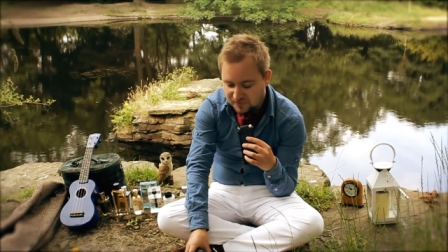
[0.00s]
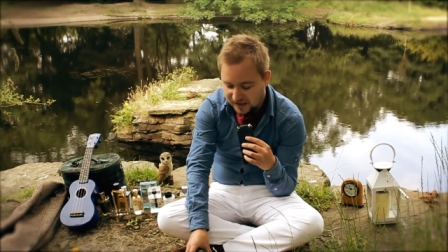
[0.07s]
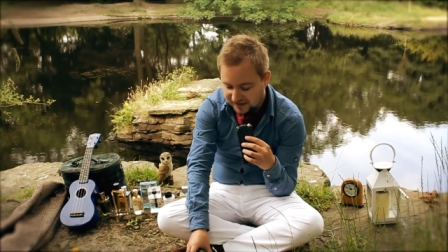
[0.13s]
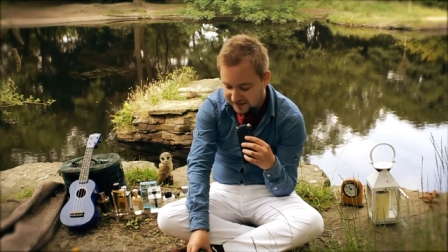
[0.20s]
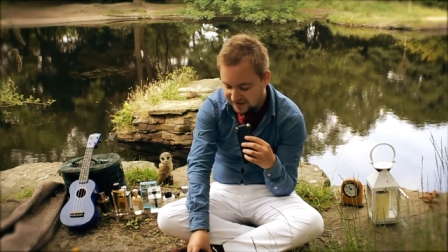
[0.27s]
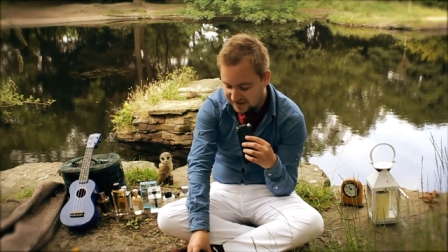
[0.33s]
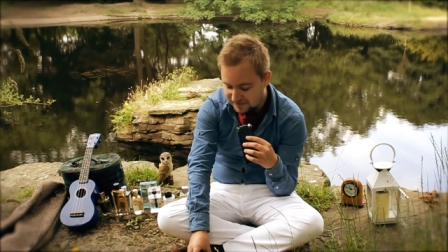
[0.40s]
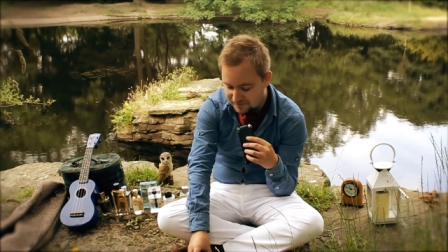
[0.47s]

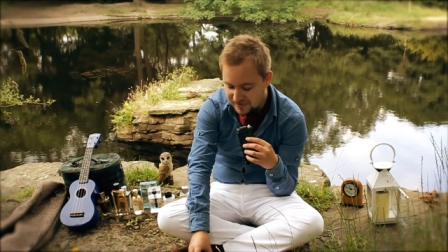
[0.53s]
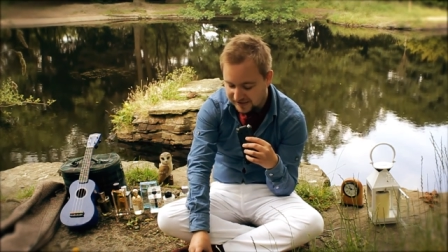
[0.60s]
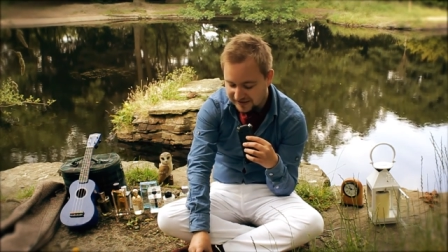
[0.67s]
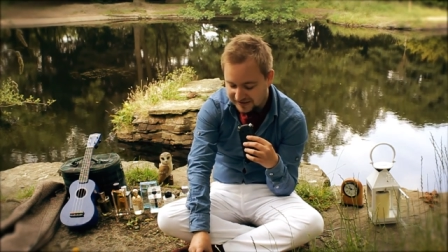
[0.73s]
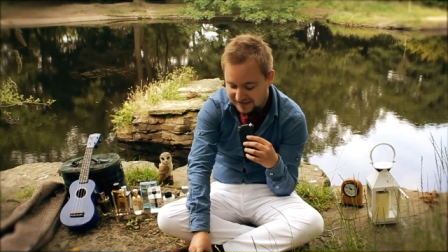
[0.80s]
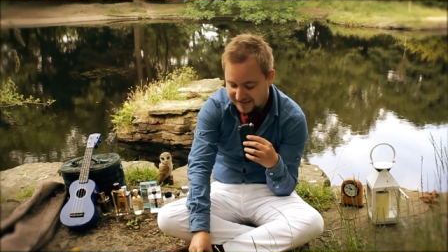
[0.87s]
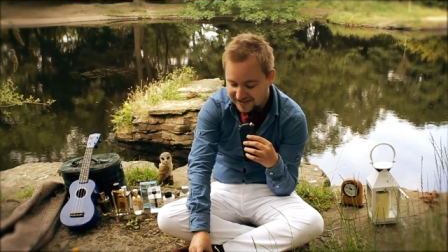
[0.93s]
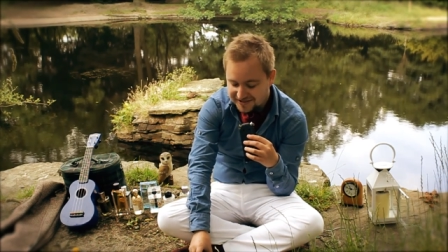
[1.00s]
back a
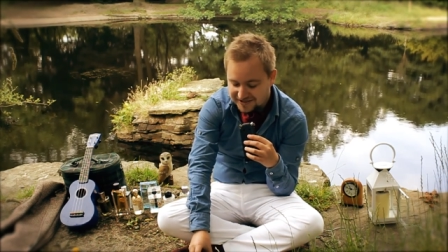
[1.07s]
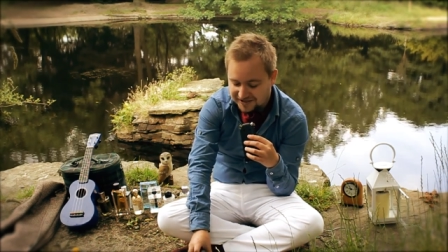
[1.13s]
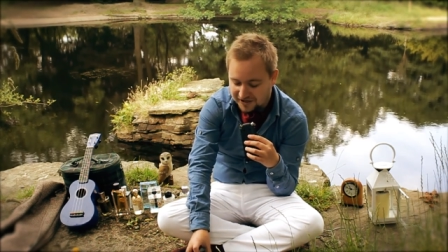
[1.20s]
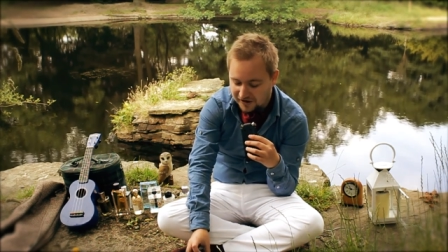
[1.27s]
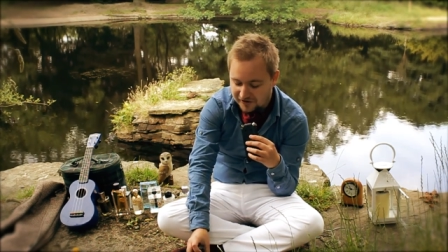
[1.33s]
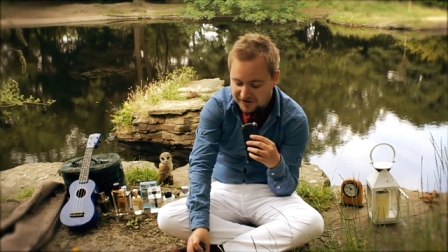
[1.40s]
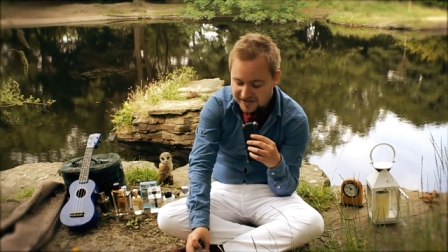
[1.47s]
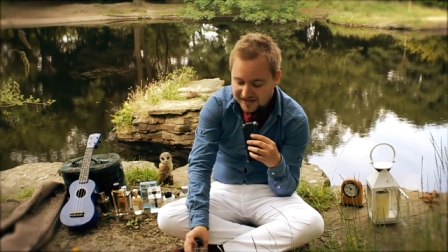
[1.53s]
million years
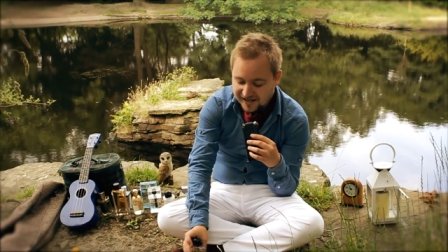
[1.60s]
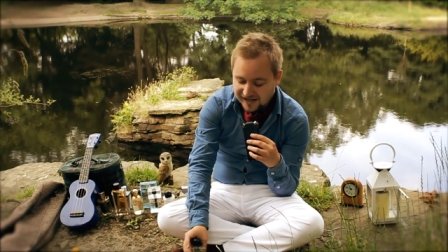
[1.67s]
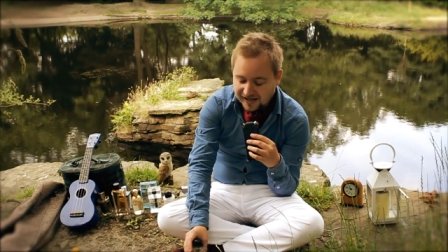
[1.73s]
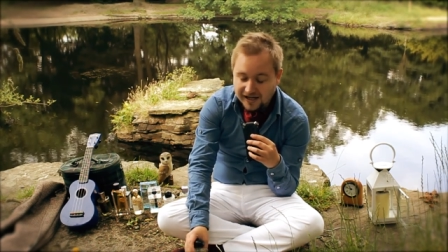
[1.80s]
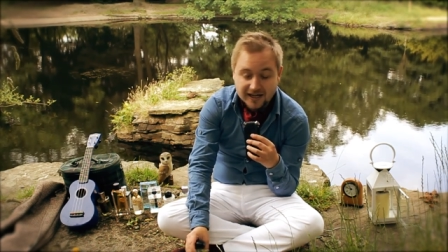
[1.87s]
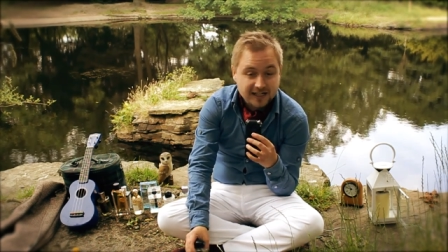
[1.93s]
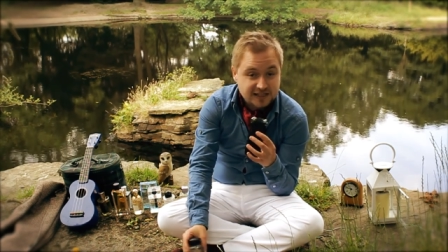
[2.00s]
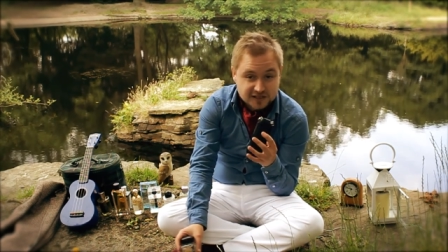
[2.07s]
ago.
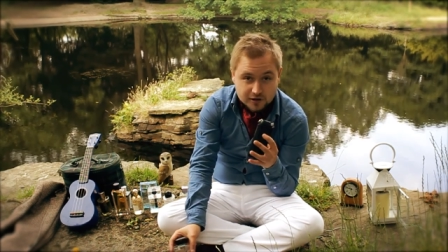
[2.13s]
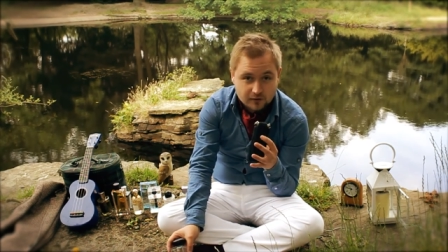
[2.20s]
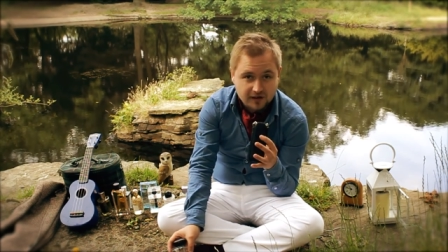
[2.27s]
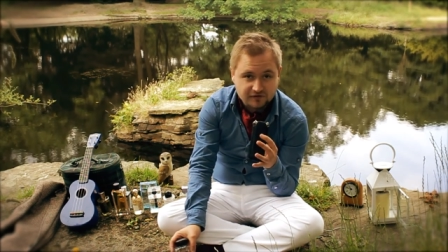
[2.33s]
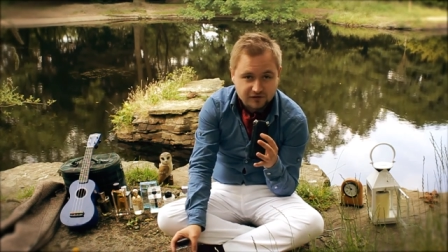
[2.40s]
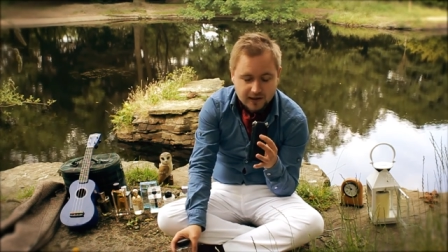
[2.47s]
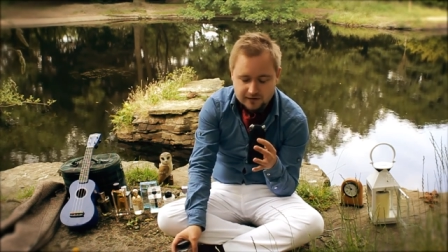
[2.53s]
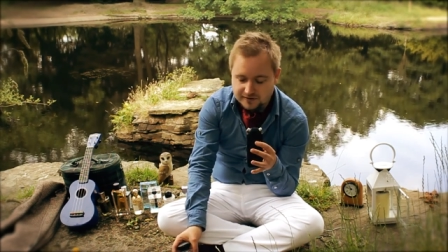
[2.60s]
Uh, it's a
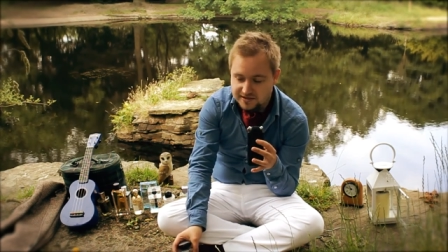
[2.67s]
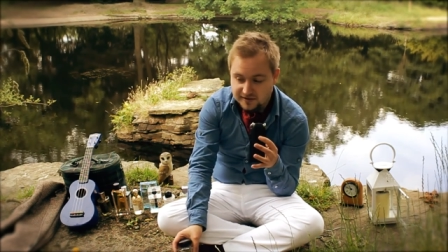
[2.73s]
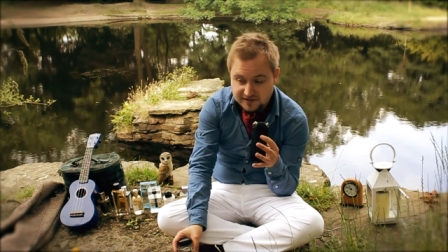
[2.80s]
great fragrance.